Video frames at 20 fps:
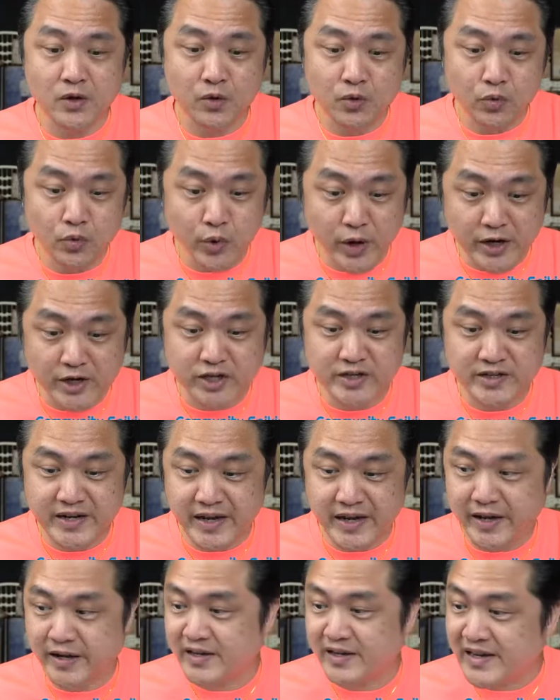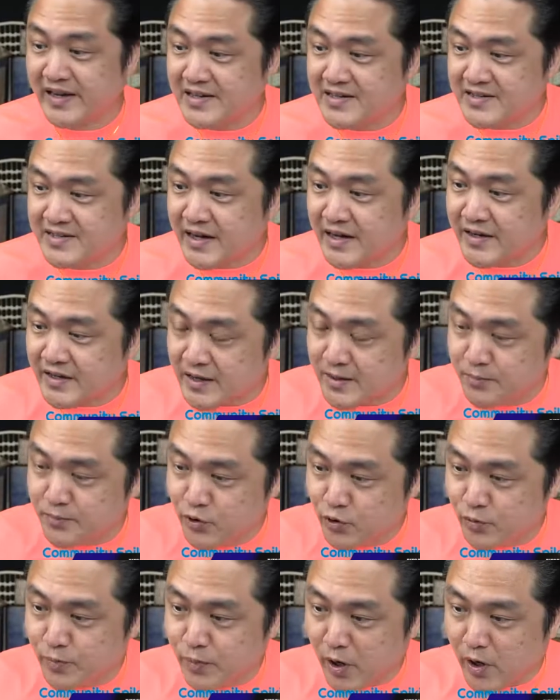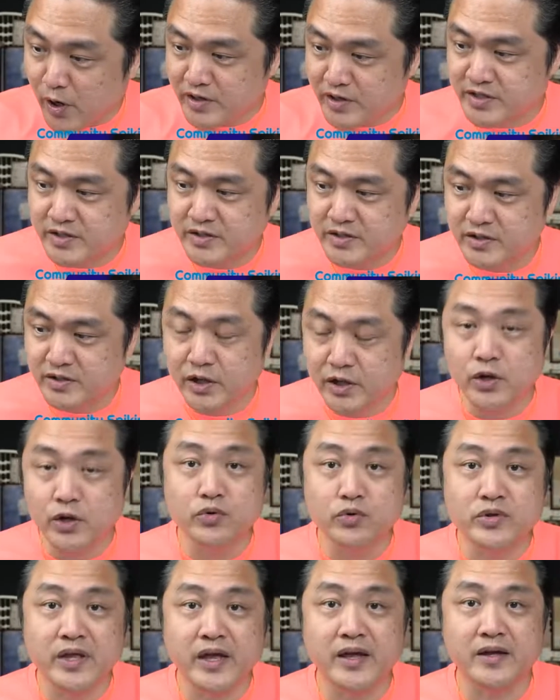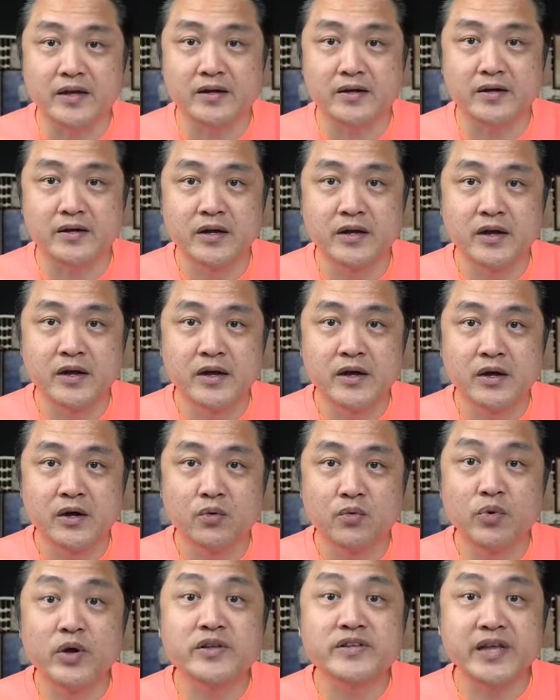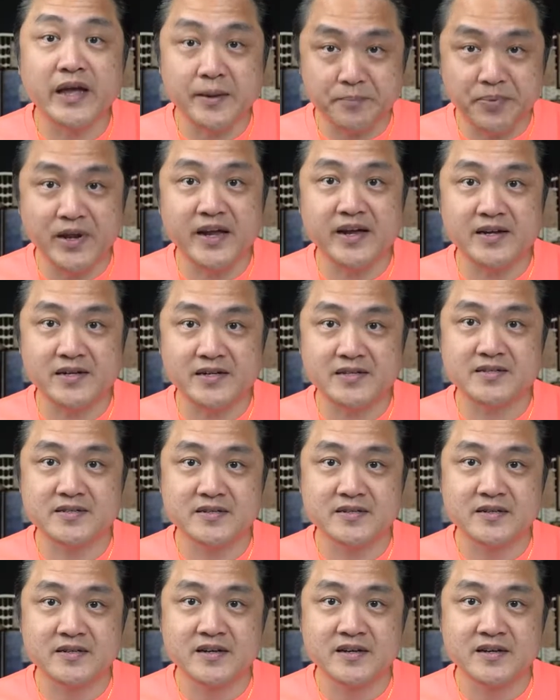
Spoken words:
which date inside the blue box do you think will take place?